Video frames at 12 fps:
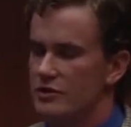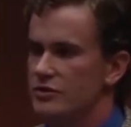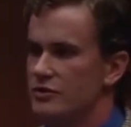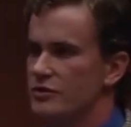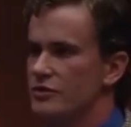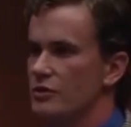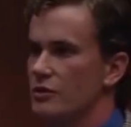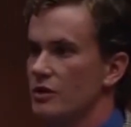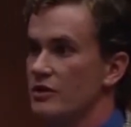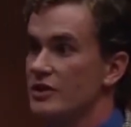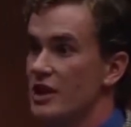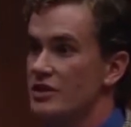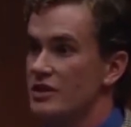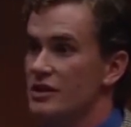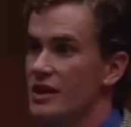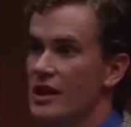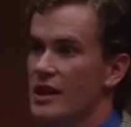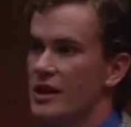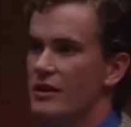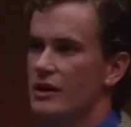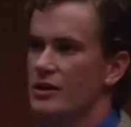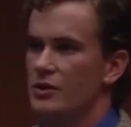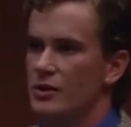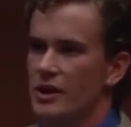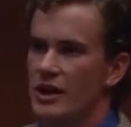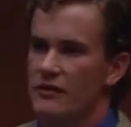students to the Ruff Fall Conference